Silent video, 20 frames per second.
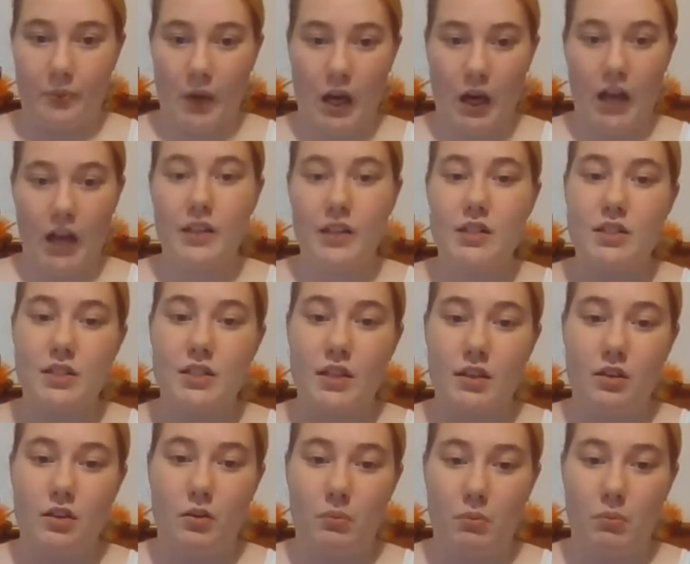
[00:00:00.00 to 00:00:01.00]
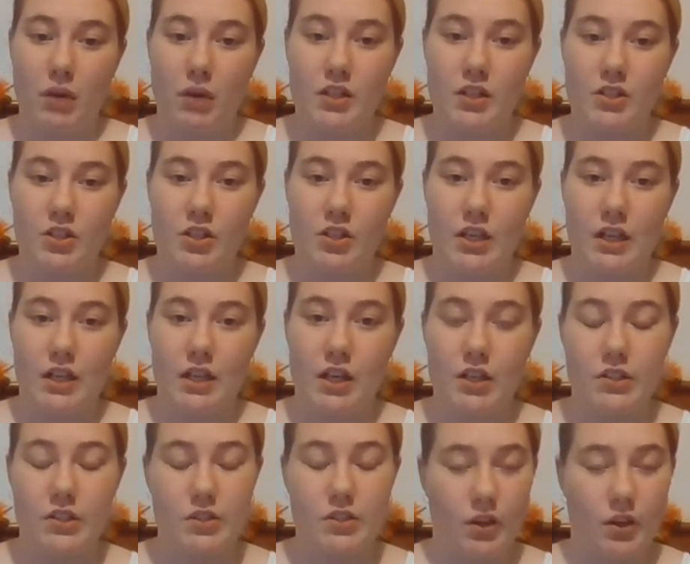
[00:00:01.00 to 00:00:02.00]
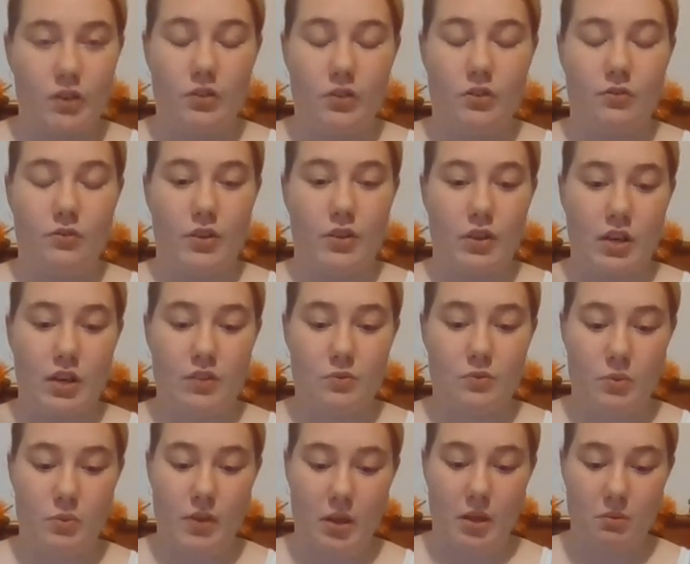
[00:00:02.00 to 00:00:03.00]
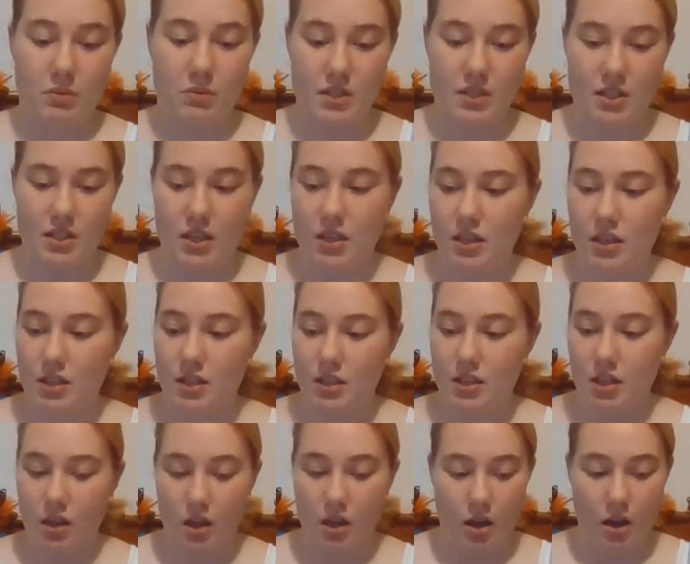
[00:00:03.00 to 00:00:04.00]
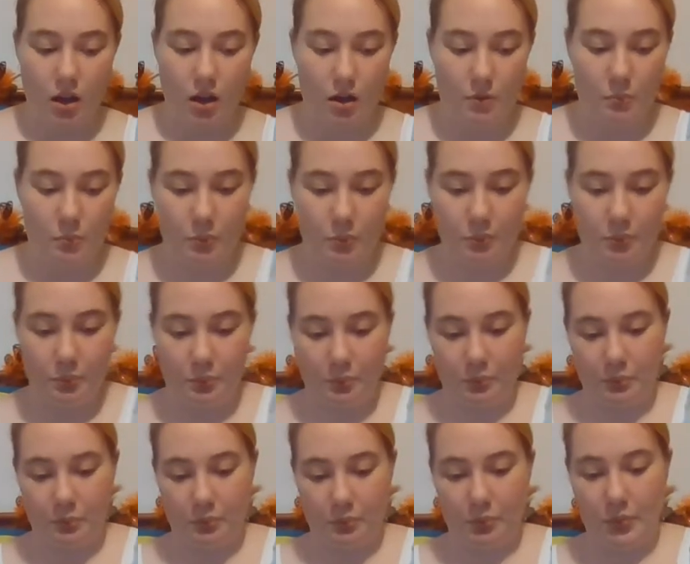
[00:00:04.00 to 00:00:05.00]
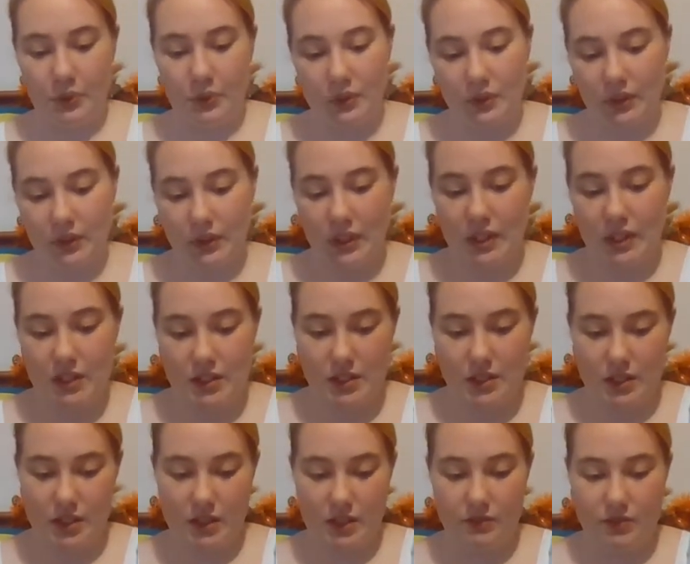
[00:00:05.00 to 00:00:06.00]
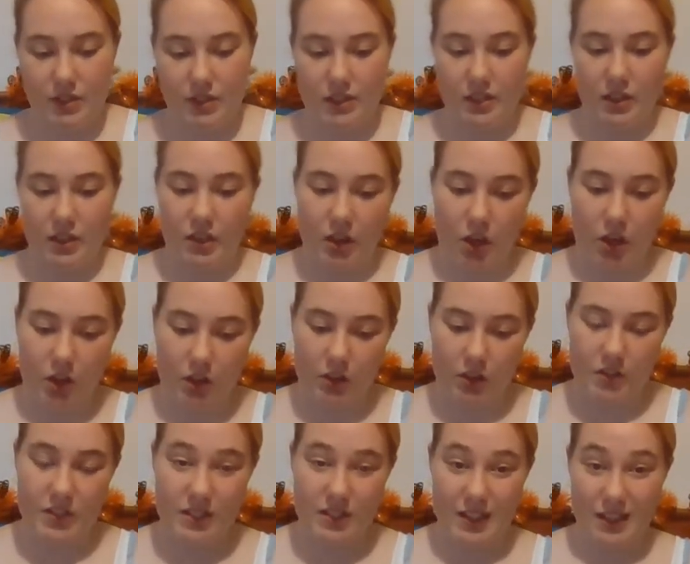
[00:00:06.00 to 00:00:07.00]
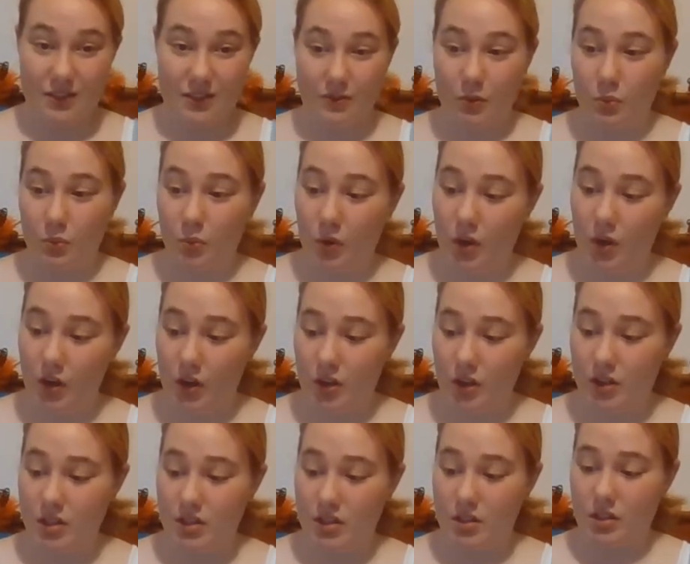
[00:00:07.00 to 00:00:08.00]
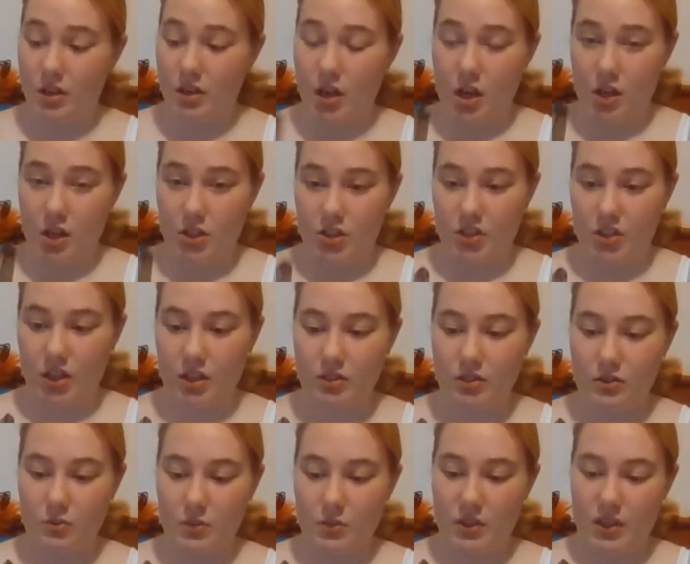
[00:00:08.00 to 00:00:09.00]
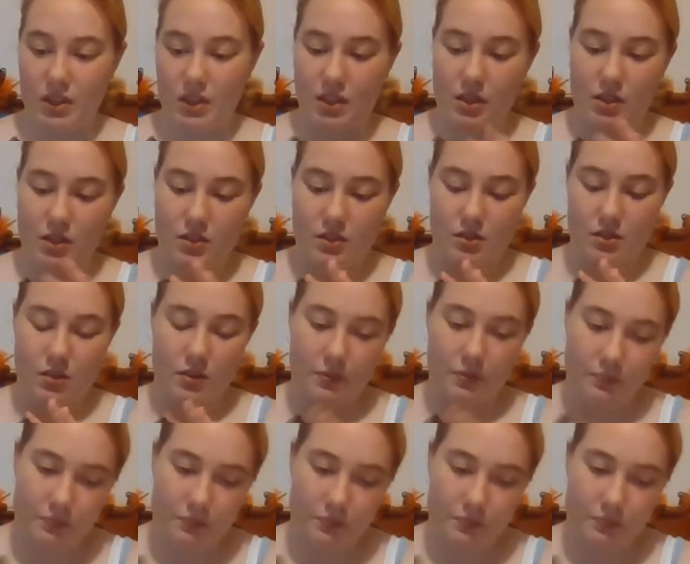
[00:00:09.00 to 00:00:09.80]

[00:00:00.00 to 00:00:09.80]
I can see it on my screen. I don't know if you guys will be able to see it. But let's give this a go. See if it works. Just with this.